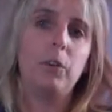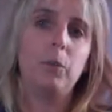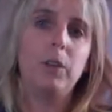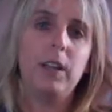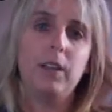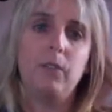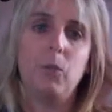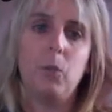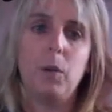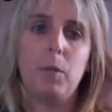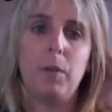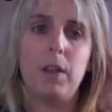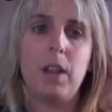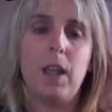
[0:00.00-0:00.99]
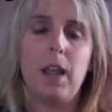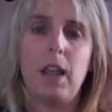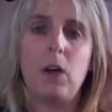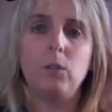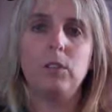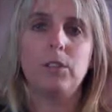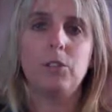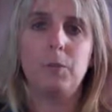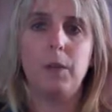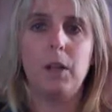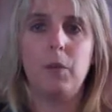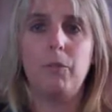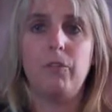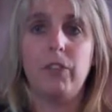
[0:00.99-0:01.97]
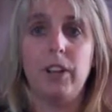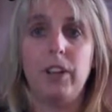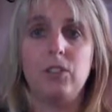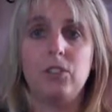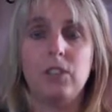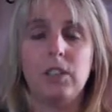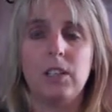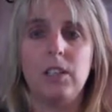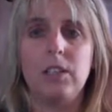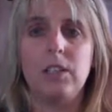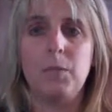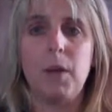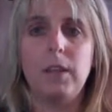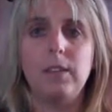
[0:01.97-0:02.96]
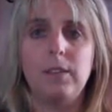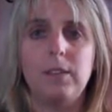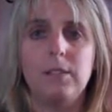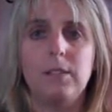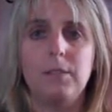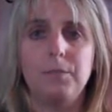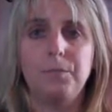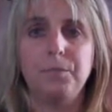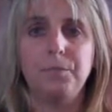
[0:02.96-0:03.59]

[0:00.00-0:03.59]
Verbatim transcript: would give women an outlet to become financially independent